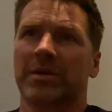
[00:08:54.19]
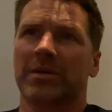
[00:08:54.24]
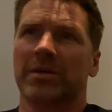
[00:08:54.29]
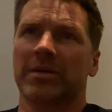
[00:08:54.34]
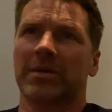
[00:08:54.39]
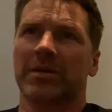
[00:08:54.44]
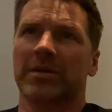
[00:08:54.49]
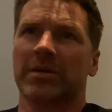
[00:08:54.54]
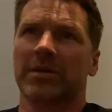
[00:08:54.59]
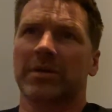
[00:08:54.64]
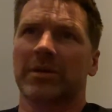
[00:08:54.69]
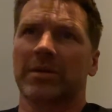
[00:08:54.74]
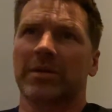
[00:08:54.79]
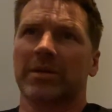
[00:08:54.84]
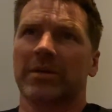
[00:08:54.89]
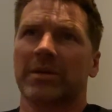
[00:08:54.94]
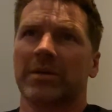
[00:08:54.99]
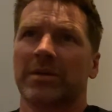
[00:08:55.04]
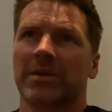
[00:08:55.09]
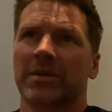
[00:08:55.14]

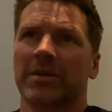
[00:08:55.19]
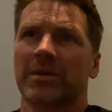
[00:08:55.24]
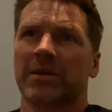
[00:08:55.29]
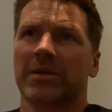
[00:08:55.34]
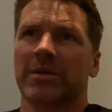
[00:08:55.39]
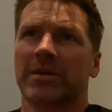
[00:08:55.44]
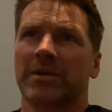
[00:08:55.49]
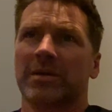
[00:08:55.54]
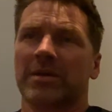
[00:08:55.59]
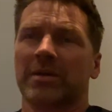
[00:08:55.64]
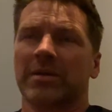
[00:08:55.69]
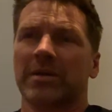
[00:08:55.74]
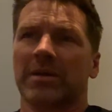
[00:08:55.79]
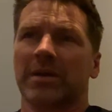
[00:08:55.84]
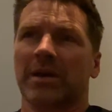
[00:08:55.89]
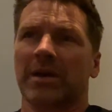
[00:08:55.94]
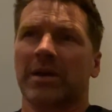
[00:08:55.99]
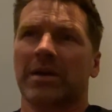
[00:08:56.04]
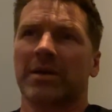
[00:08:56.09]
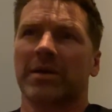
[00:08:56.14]

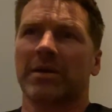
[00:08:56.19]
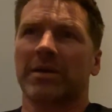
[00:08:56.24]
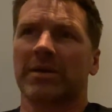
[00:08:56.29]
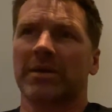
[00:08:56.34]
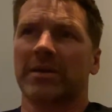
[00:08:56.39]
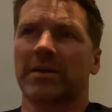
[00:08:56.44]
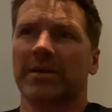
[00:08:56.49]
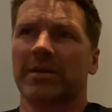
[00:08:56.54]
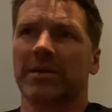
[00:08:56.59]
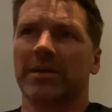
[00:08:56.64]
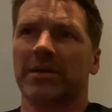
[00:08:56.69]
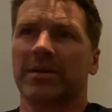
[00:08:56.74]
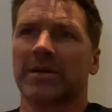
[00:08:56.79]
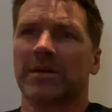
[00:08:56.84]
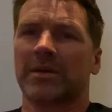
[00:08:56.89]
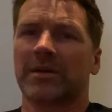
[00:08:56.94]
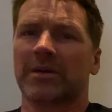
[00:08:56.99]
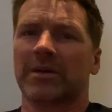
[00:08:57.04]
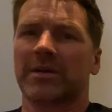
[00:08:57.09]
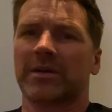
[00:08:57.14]

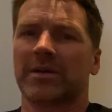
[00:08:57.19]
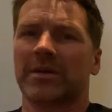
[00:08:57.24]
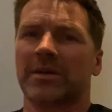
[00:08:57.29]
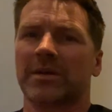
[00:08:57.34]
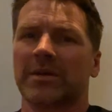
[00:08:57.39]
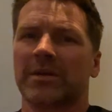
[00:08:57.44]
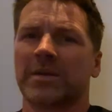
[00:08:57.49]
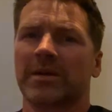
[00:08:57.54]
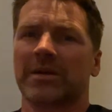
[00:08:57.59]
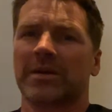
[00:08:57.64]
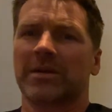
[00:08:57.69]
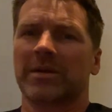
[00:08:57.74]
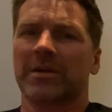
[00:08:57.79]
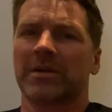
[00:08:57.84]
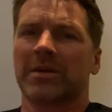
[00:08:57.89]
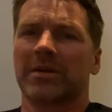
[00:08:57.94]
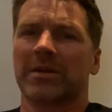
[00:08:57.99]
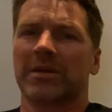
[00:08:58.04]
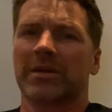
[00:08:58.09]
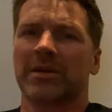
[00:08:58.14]

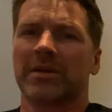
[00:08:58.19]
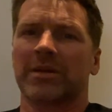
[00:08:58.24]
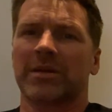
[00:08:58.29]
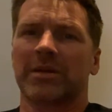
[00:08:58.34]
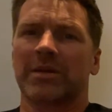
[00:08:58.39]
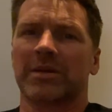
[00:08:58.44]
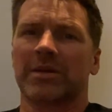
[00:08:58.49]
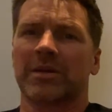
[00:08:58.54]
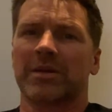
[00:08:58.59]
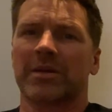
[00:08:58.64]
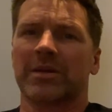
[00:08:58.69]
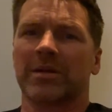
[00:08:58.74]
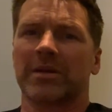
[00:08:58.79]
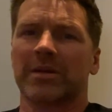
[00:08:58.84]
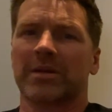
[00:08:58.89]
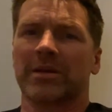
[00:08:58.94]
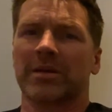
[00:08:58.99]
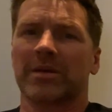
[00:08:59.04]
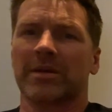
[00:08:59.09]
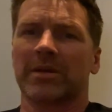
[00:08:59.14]

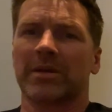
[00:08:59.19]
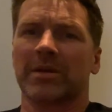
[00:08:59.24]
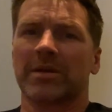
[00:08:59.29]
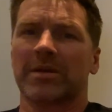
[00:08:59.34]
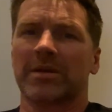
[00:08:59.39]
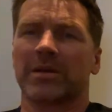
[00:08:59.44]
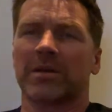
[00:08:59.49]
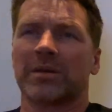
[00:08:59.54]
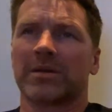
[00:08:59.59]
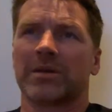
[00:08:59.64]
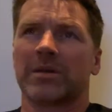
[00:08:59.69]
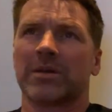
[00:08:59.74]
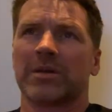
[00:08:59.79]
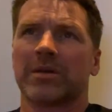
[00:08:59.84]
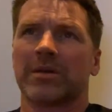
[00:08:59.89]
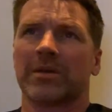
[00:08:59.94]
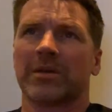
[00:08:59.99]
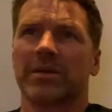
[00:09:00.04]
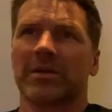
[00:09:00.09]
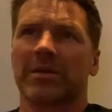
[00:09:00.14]

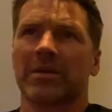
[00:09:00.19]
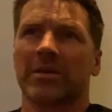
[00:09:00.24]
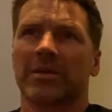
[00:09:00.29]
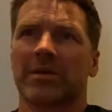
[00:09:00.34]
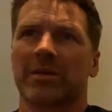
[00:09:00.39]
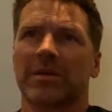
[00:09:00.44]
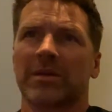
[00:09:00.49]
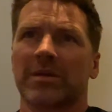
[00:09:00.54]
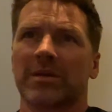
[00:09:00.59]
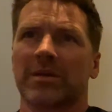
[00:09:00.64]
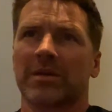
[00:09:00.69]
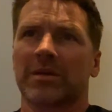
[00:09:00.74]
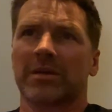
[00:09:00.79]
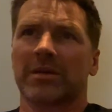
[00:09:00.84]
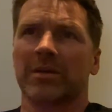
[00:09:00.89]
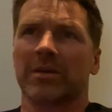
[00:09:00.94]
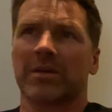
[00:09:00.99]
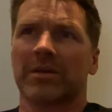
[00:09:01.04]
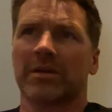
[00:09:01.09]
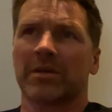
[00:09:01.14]

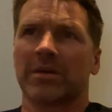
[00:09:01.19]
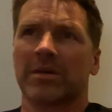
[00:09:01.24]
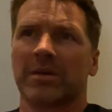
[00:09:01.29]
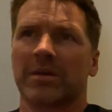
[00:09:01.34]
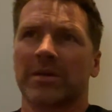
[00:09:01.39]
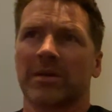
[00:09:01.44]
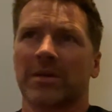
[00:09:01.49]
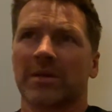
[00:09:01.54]
(not speaking)